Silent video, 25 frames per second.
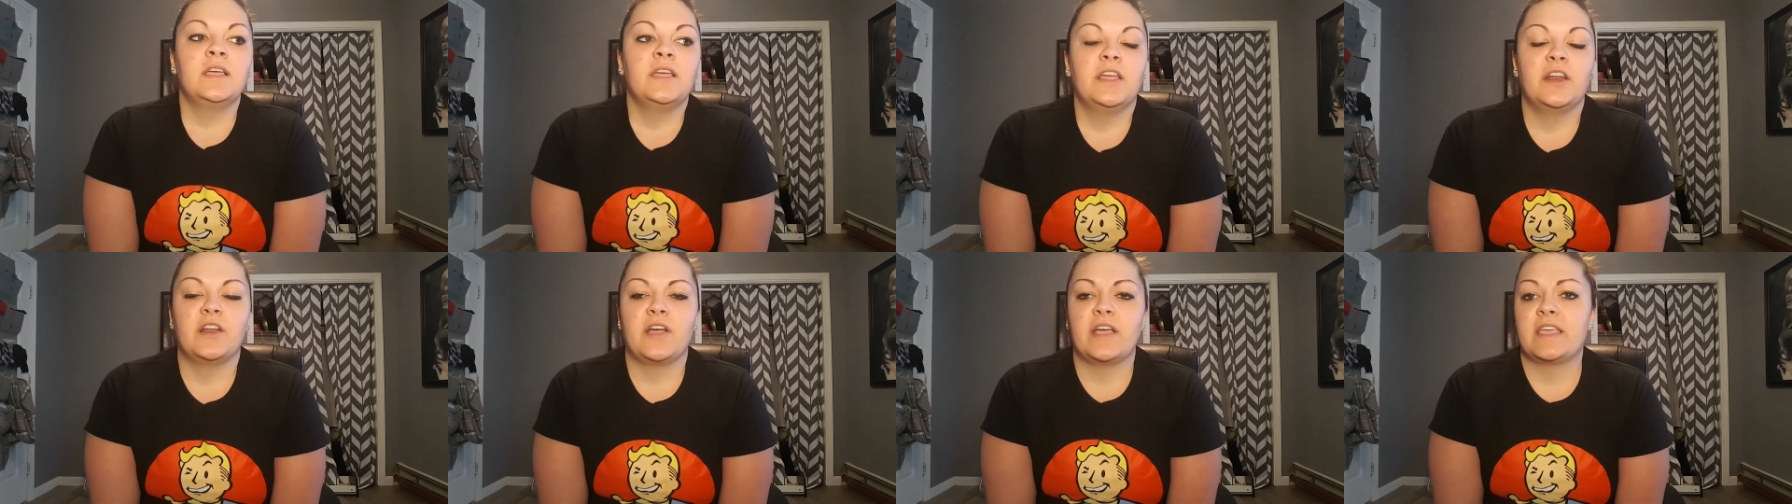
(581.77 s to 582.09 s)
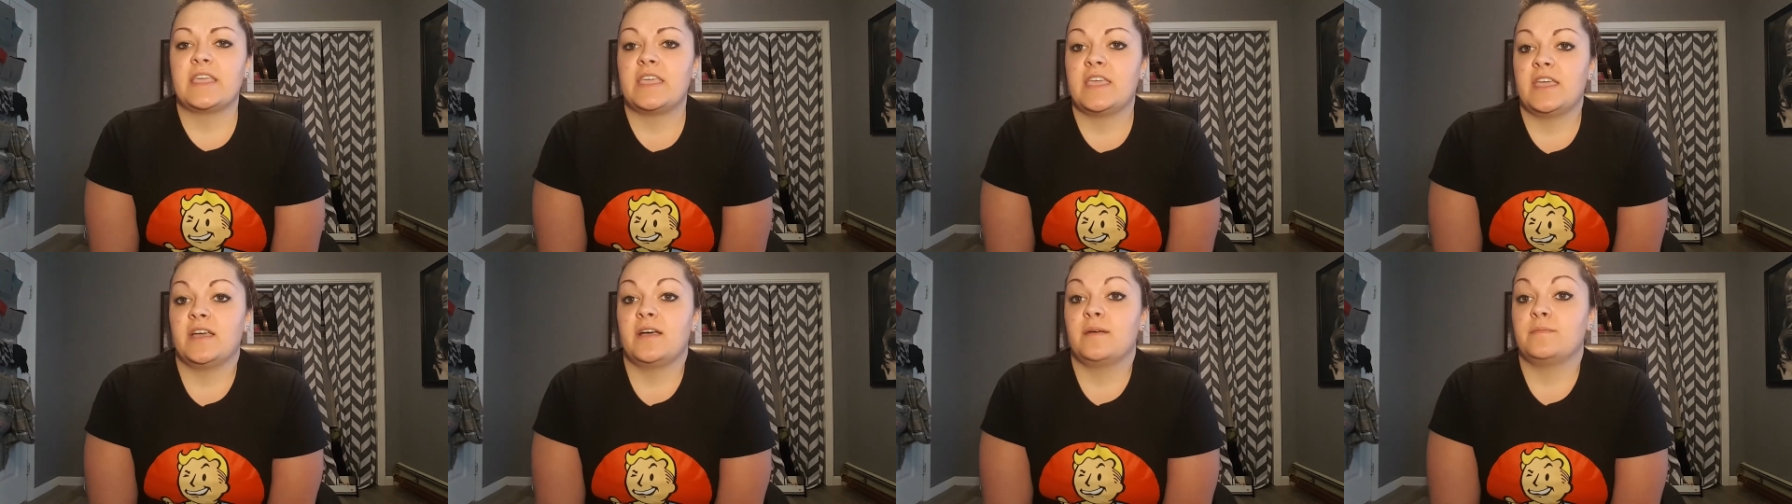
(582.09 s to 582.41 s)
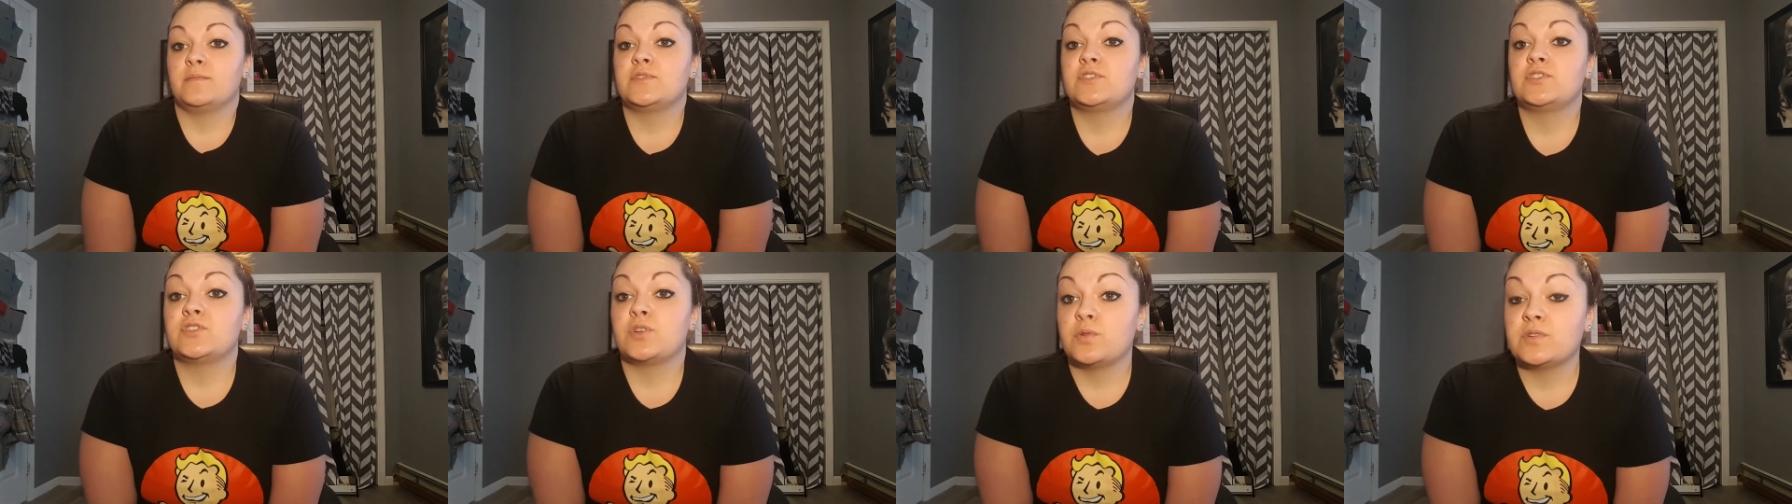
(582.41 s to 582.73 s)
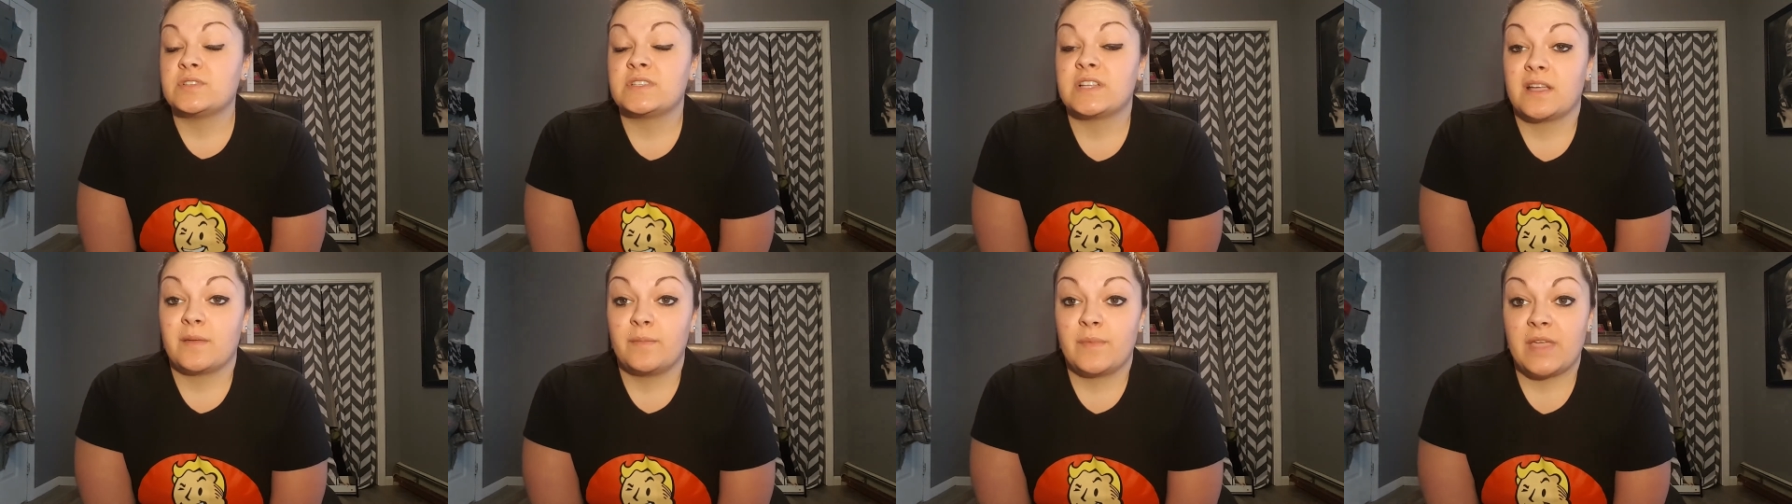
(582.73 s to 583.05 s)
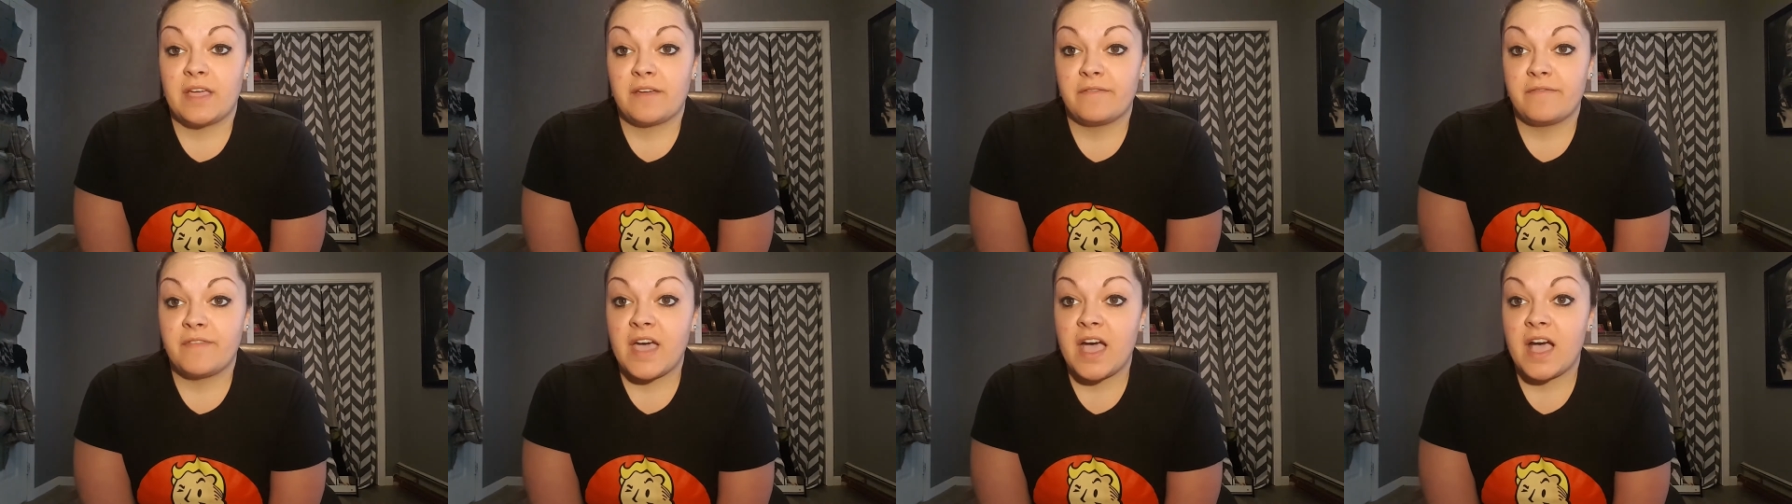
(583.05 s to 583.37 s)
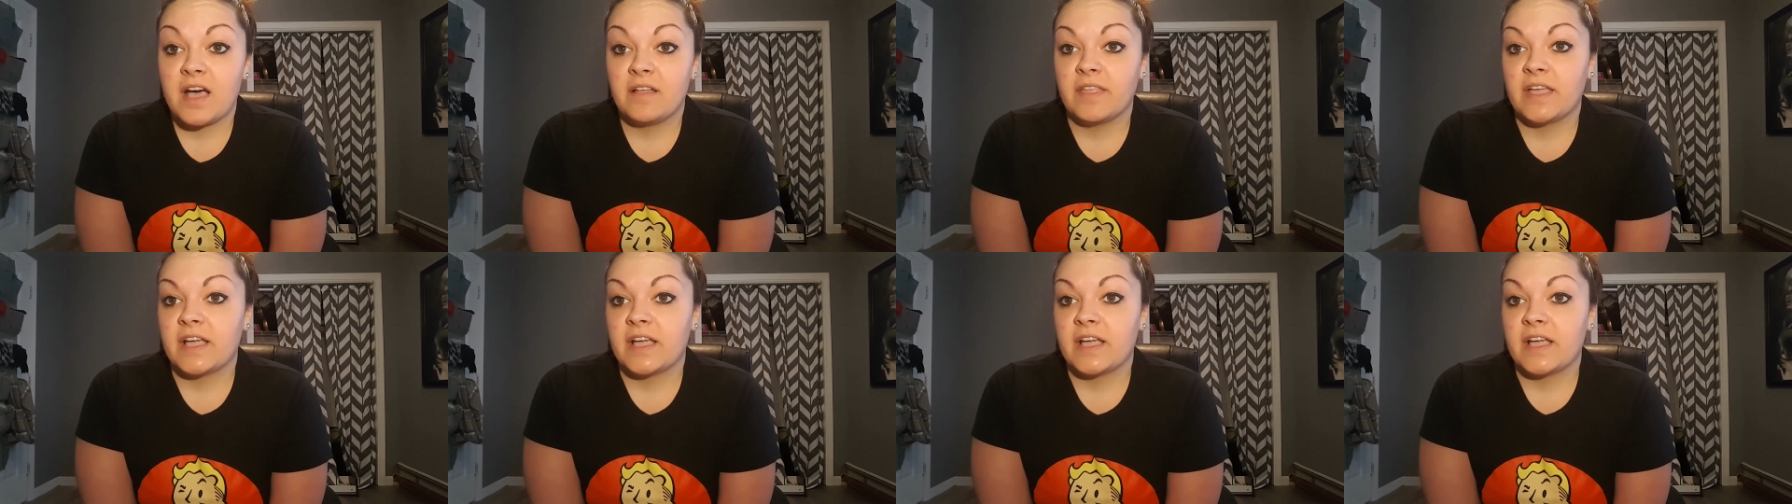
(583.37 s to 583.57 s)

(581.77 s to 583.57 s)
And I'm so sick of being fat.